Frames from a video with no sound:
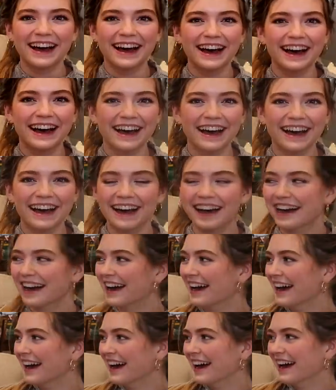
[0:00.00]

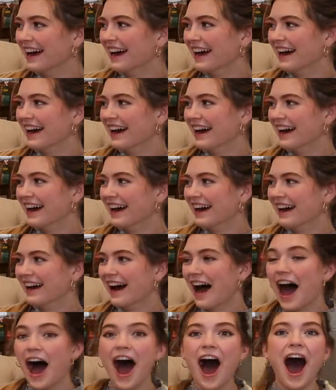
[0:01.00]

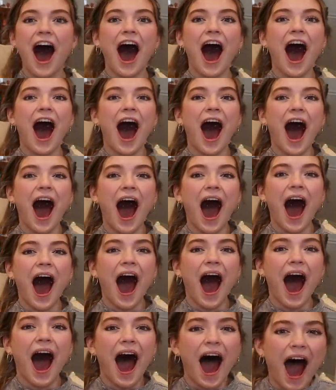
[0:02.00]

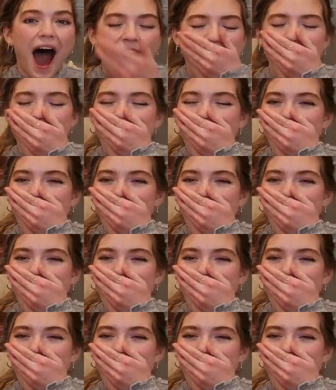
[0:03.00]
[no speech]